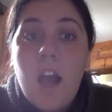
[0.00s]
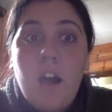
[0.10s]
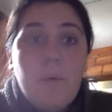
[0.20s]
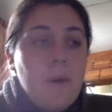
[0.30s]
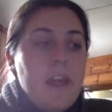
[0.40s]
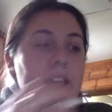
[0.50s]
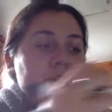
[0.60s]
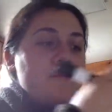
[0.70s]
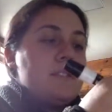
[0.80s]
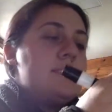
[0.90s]
away.
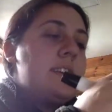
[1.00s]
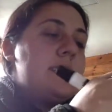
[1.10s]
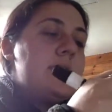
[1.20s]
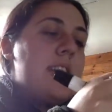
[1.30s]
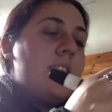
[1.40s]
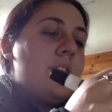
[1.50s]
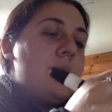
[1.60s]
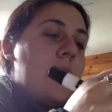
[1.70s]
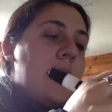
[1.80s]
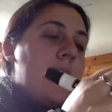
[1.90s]
Everyone say take
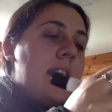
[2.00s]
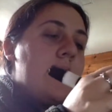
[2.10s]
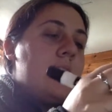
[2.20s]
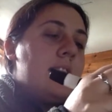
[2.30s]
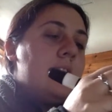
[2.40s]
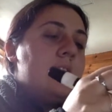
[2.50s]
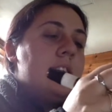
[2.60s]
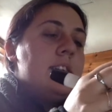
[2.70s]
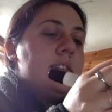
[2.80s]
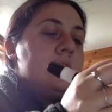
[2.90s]
away.
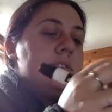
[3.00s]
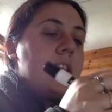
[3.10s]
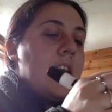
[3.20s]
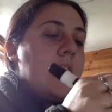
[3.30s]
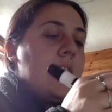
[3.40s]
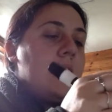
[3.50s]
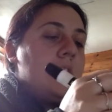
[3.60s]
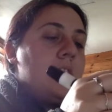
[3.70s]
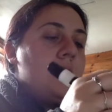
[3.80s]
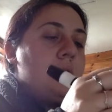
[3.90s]
Take
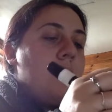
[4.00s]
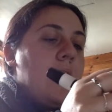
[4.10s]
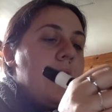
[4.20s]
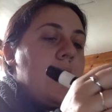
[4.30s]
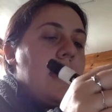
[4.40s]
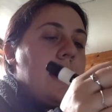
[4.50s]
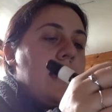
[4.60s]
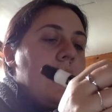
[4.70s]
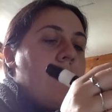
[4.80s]
away.